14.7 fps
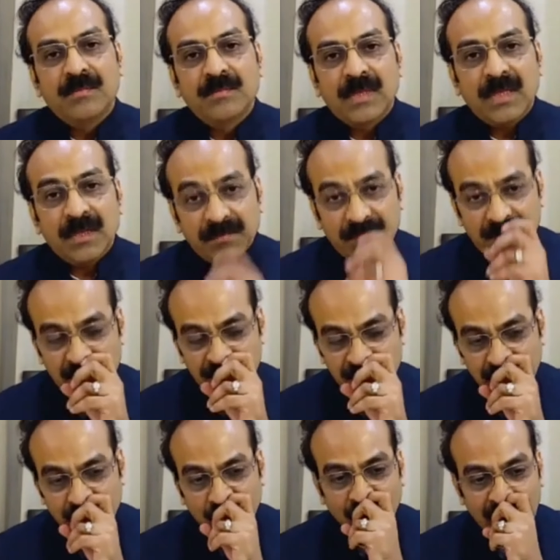if, if
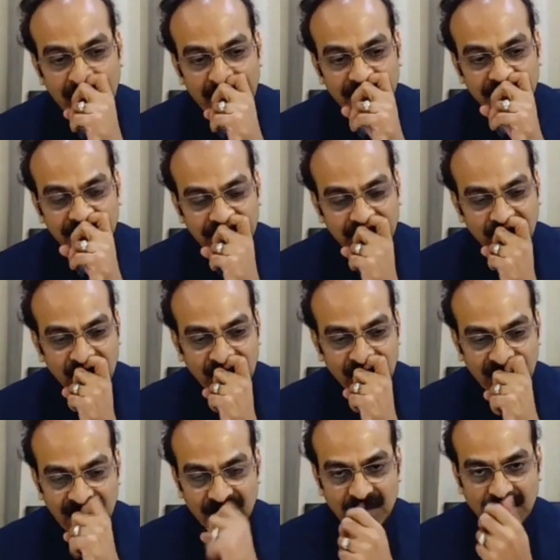at all, if at all you
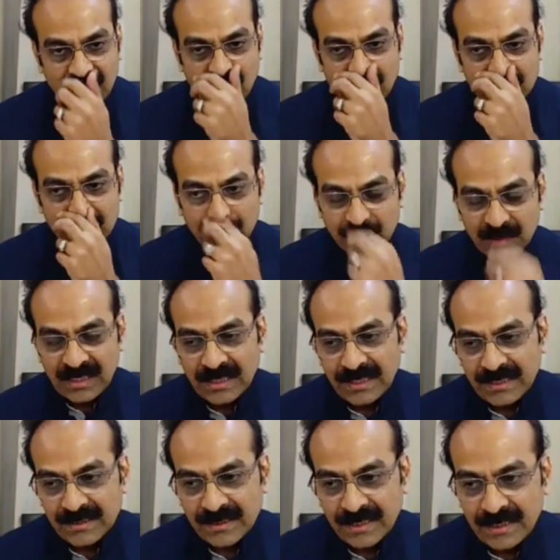come across something
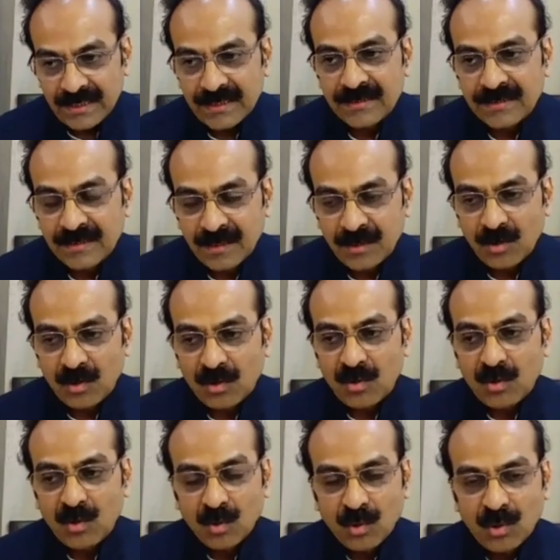like that, that your
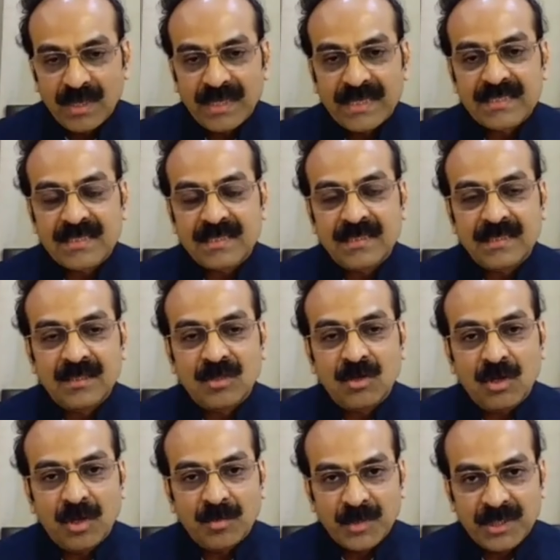gold has turned
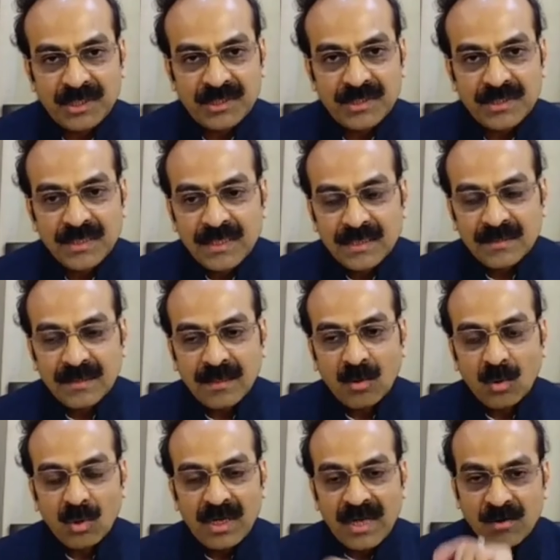copperish, the
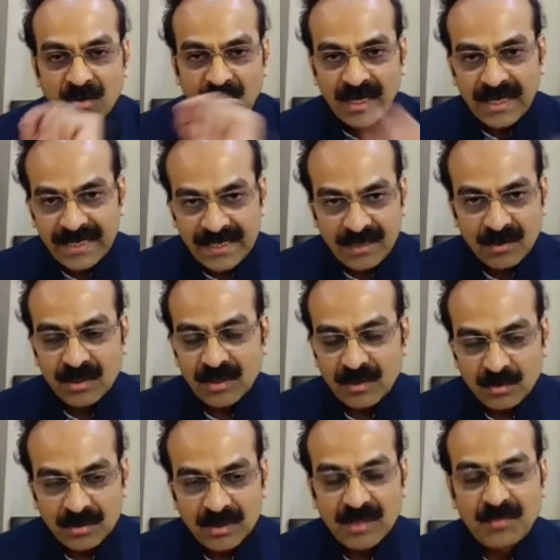gold outline on the
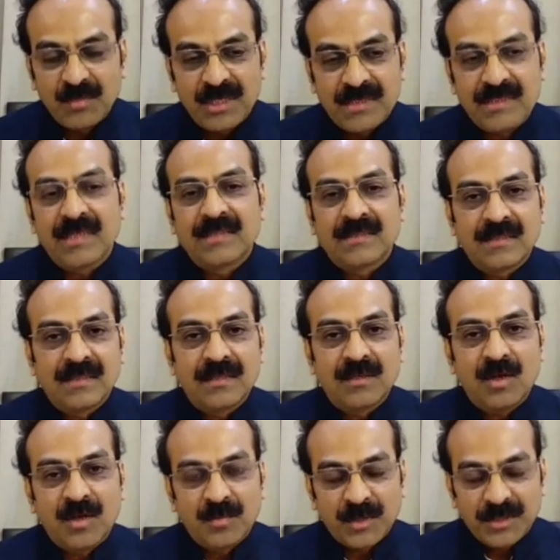kundan piece has turned
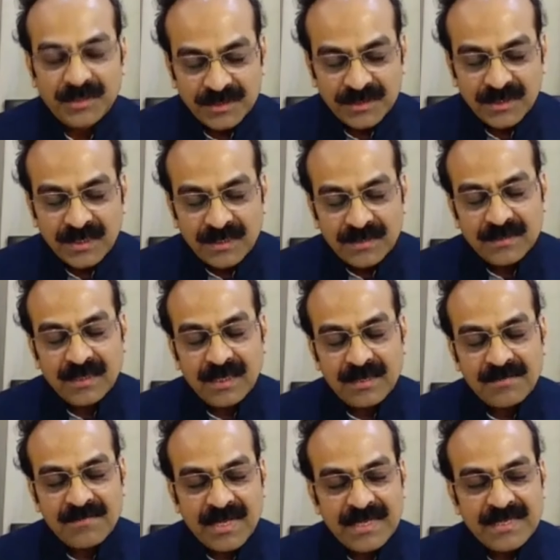copperish, then a
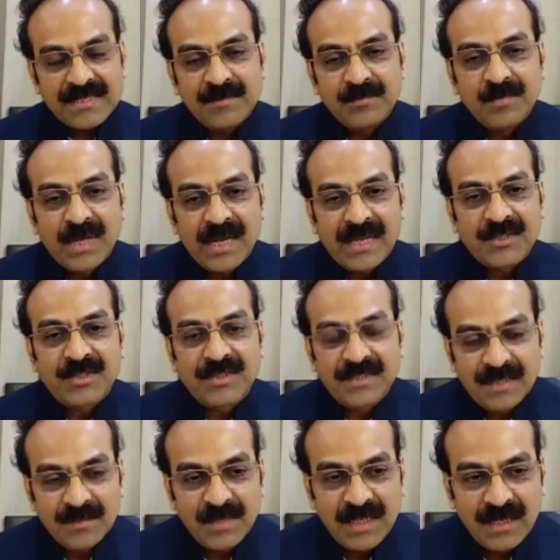very simple action
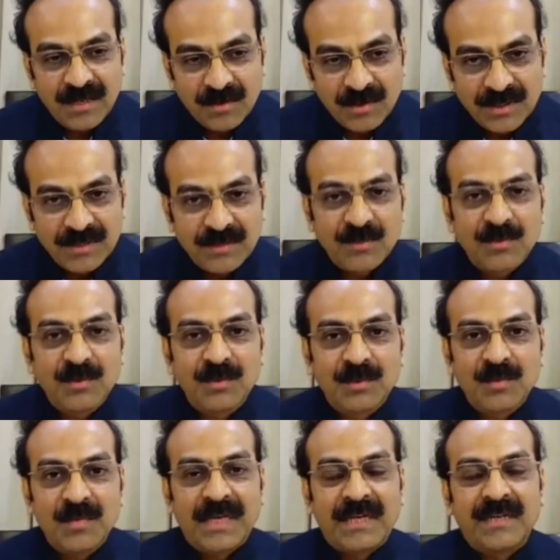can be done on it to, to
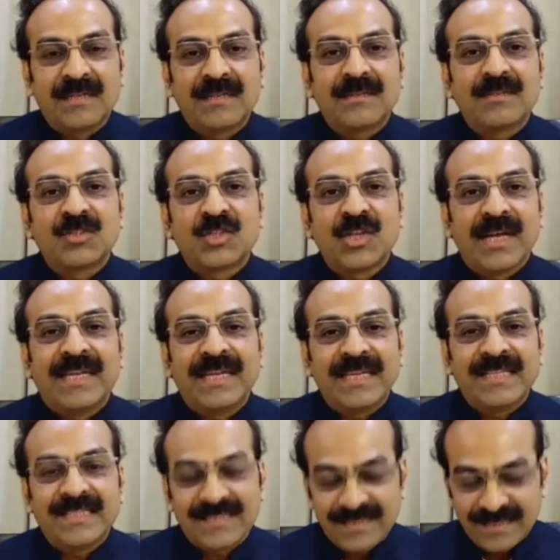make it shining
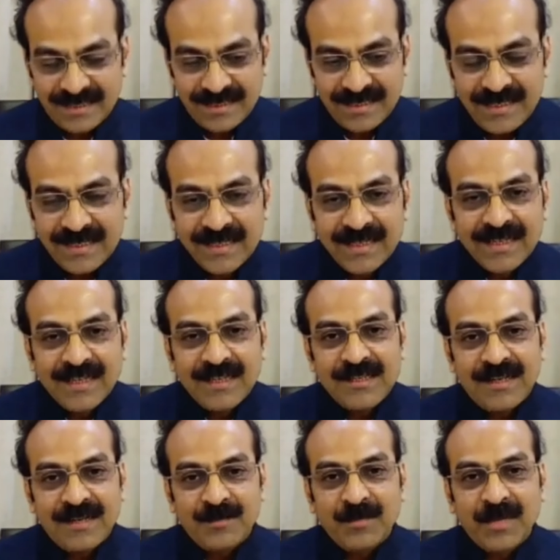instantly
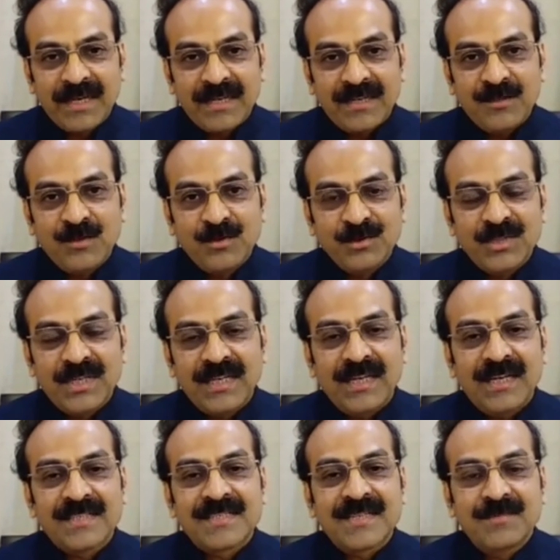uh, by using
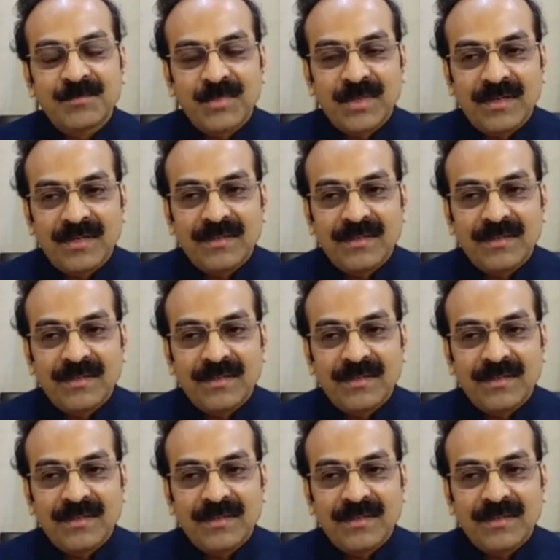a simple